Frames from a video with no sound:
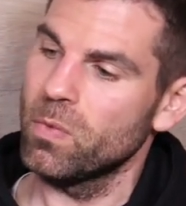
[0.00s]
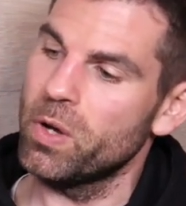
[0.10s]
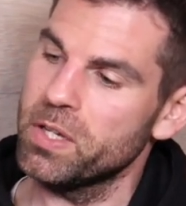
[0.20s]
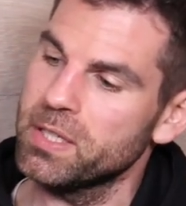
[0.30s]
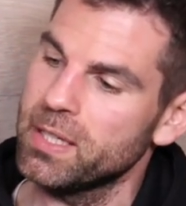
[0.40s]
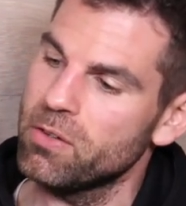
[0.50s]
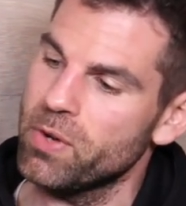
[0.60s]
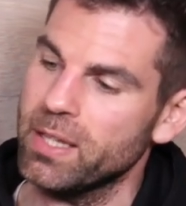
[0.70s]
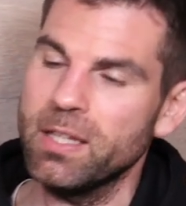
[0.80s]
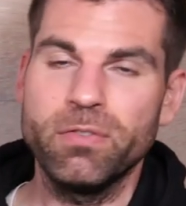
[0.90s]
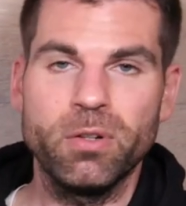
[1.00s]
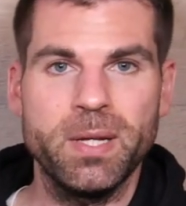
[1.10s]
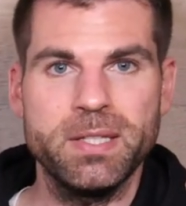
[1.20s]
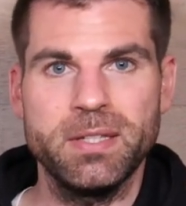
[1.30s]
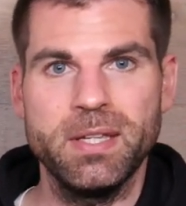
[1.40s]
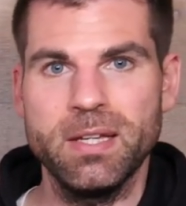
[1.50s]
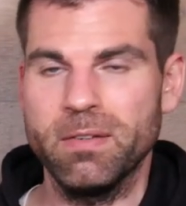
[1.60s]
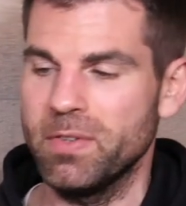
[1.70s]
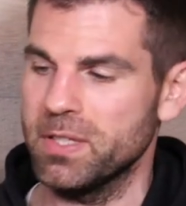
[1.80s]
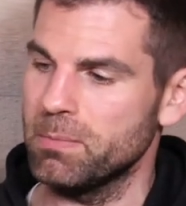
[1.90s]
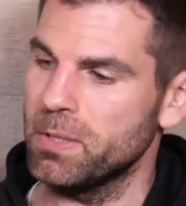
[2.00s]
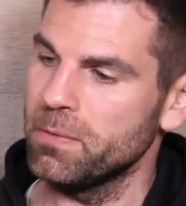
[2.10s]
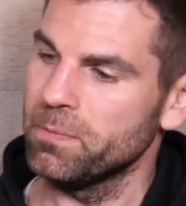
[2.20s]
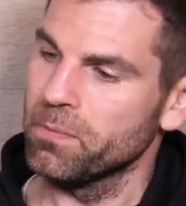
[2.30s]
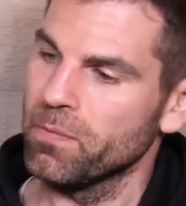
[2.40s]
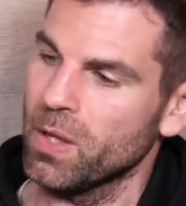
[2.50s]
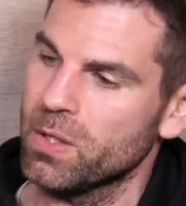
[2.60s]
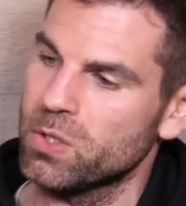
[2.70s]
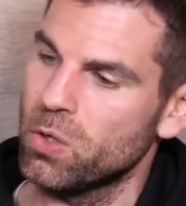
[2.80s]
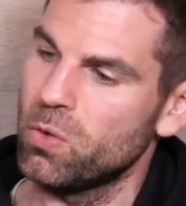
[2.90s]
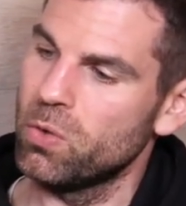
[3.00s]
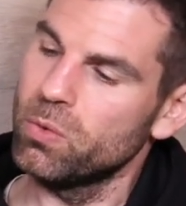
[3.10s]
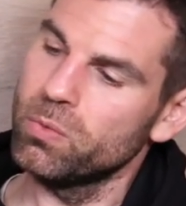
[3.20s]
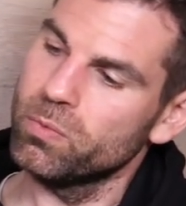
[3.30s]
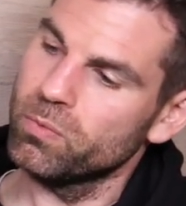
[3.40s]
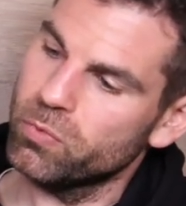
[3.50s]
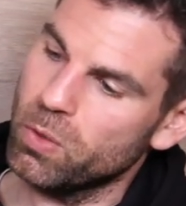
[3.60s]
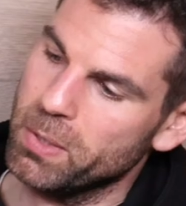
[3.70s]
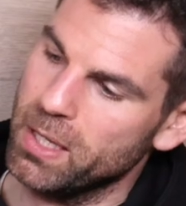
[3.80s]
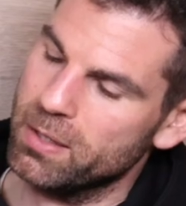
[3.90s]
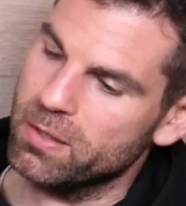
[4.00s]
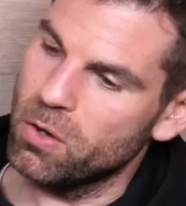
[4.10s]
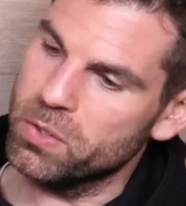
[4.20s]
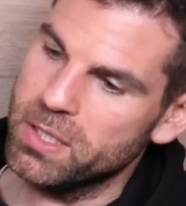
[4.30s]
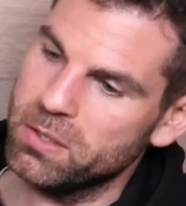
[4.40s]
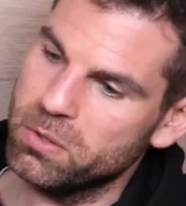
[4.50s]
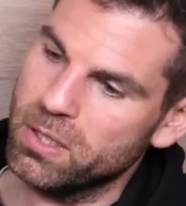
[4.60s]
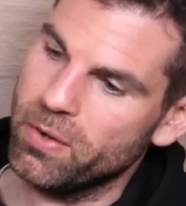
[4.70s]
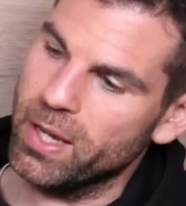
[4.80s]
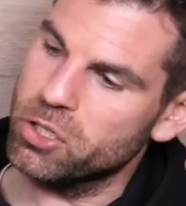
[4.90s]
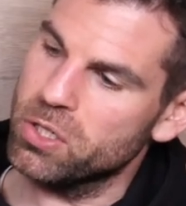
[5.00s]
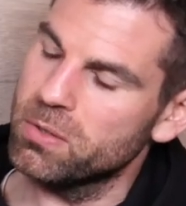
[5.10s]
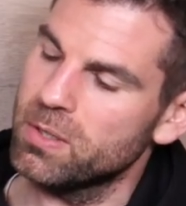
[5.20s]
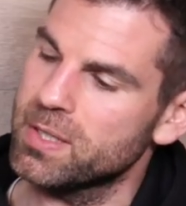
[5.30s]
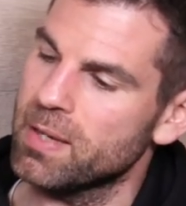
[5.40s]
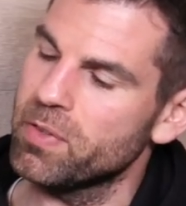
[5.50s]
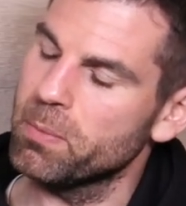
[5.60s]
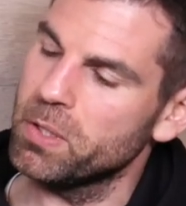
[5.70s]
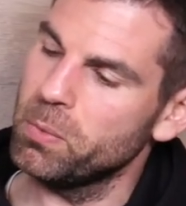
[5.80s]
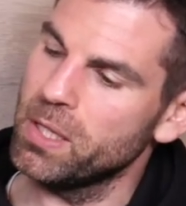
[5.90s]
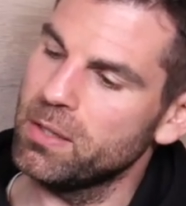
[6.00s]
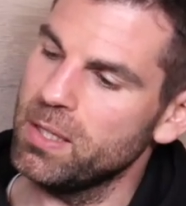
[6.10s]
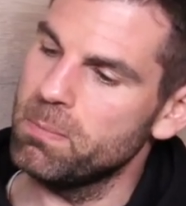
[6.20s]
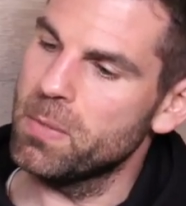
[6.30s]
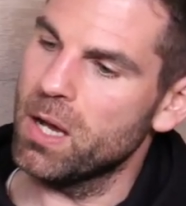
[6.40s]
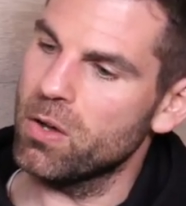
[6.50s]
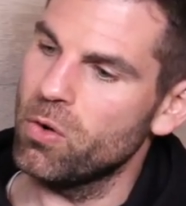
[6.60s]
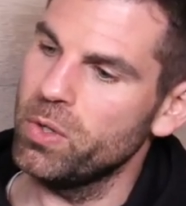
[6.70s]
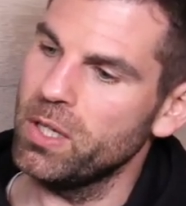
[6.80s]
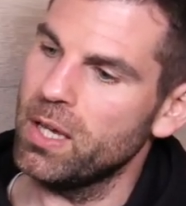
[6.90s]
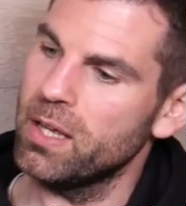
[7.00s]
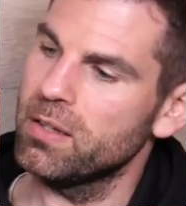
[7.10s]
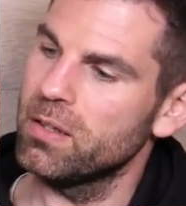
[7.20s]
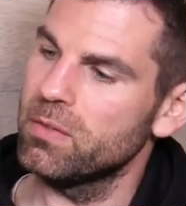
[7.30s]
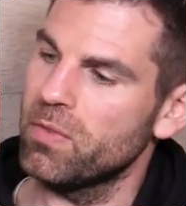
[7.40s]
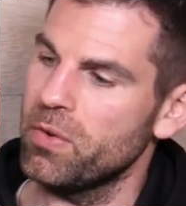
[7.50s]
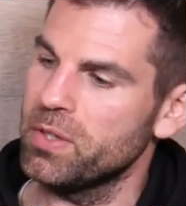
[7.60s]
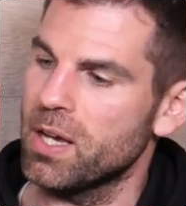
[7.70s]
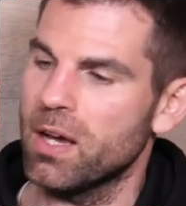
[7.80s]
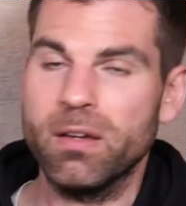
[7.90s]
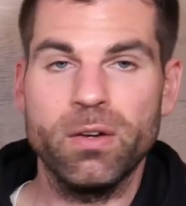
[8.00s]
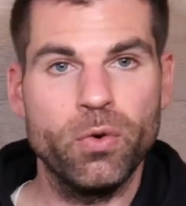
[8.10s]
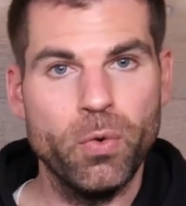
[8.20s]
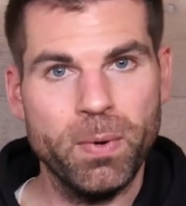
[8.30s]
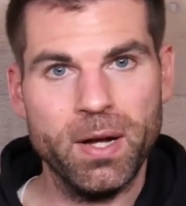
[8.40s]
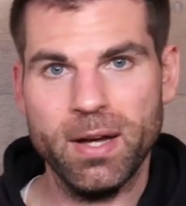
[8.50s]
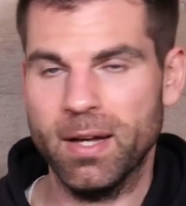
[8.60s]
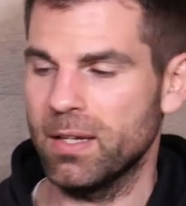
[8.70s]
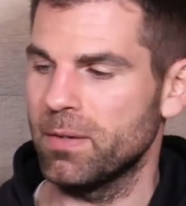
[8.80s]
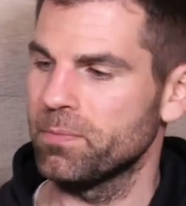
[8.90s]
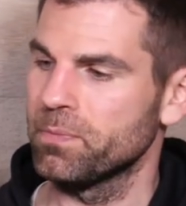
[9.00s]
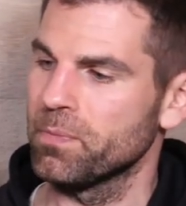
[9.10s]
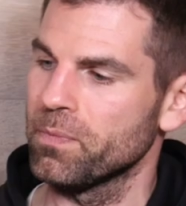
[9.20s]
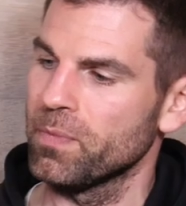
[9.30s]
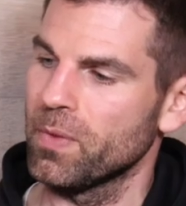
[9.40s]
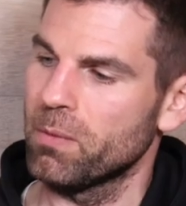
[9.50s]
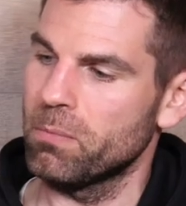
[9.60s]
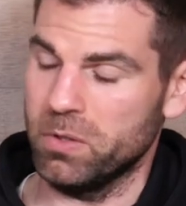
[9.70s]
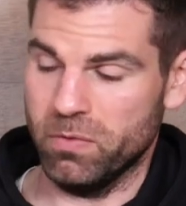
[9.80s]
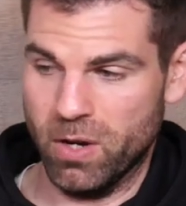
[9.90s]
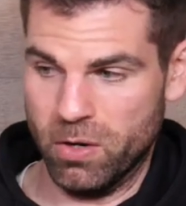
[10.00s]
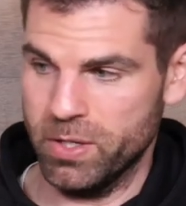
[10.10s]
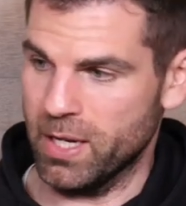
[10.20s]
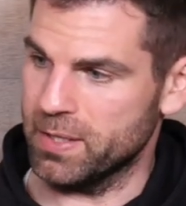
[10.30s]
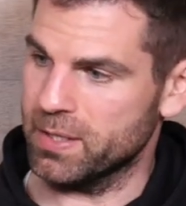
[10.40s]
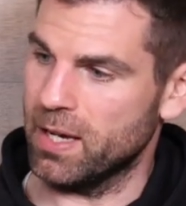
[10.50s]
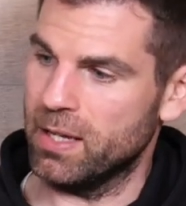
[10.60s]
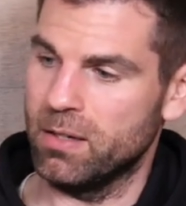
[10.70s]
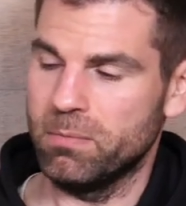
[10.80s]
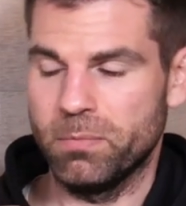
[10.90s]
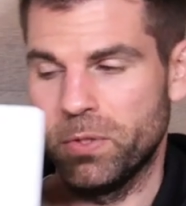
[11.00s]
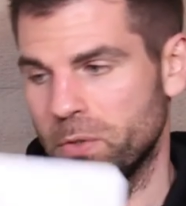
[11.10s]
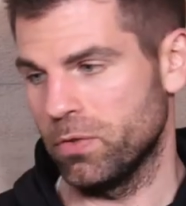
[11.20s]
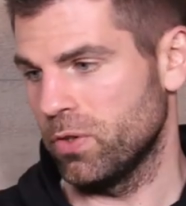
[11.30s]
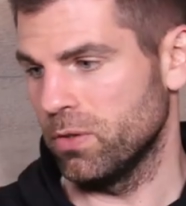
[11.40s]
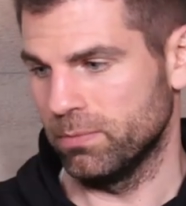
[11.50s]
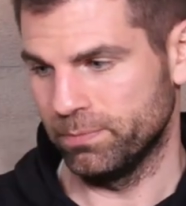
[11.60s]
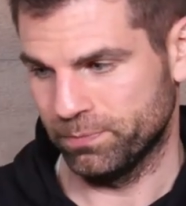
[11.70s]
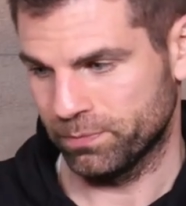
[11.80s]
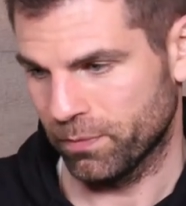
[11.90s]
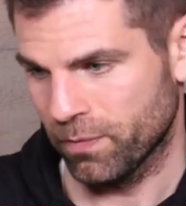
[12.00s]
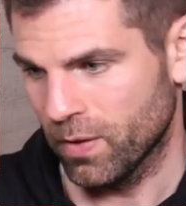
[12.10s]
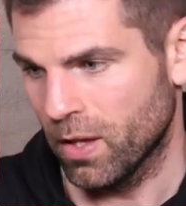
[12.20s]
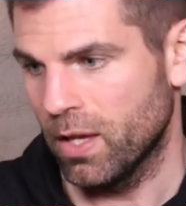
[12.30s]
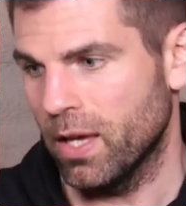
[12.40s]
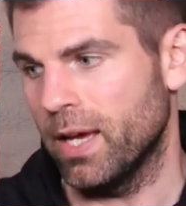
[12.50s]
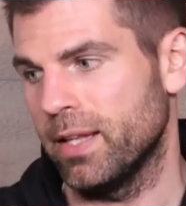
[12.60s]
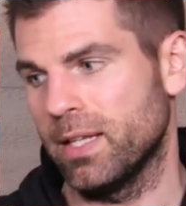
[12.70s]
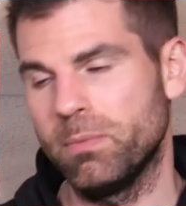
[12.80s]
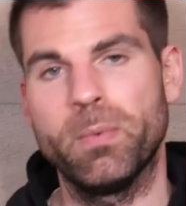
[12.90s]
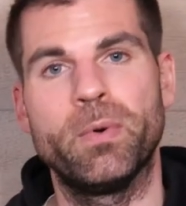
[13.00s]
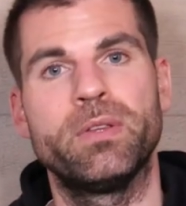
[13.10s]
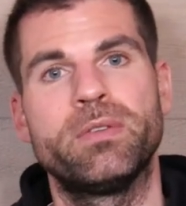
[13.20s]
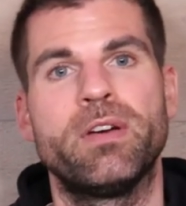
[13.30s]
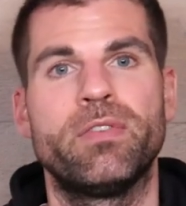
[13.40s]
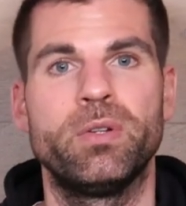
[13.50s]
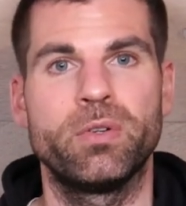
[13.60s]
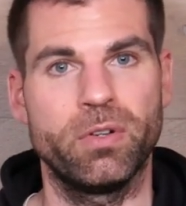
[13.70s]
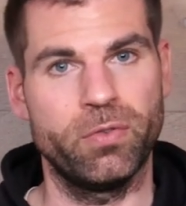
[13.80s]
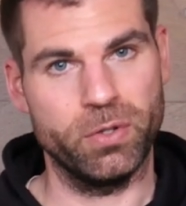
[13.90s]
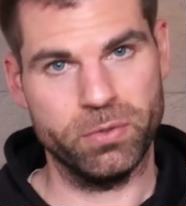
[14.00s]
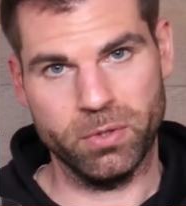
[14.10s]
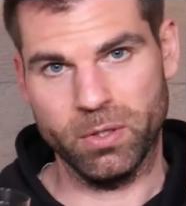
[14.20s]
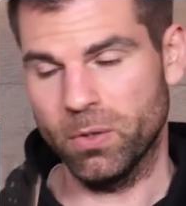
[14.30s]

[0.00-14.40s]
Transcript: or is a little red influence here visible. So for me it goes into the direction, it's something between a deep mahogany and a very dark copper color, but very nice color, beautiful. And then we want to have a look first for the